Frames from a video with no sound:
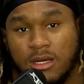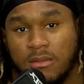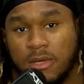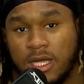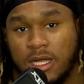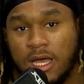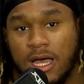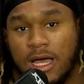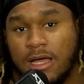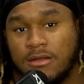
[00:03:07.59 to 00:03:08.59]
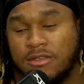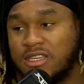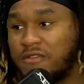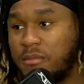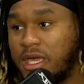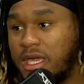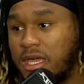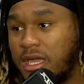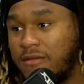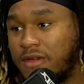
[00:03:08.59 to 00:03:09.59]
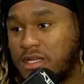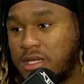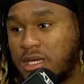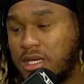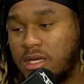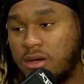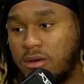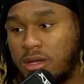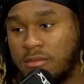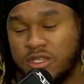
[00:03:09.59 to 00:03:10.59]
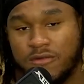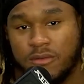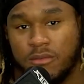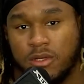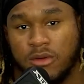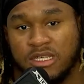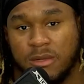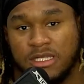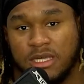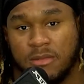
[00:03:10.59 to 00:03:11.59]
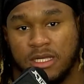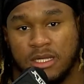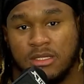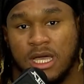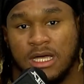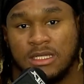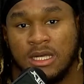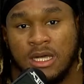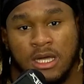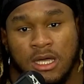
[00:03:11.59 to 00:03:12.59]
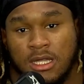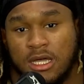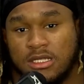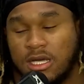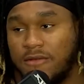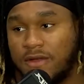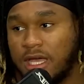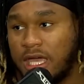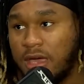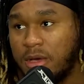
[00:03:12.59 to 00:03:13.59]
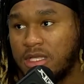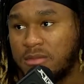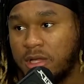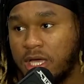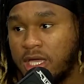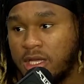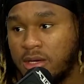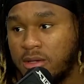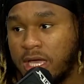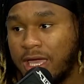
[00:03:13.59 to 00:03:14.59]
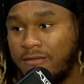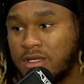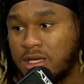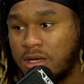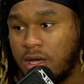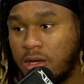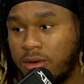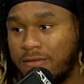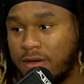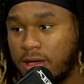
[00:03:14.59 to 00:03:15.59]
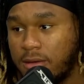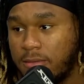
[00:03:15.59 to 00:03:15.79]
And, man, just for me individually, you know, I'm sure from the rest of my teammates, those guys, they're tough, and they came out to play, and, you know, they gave us a great fight.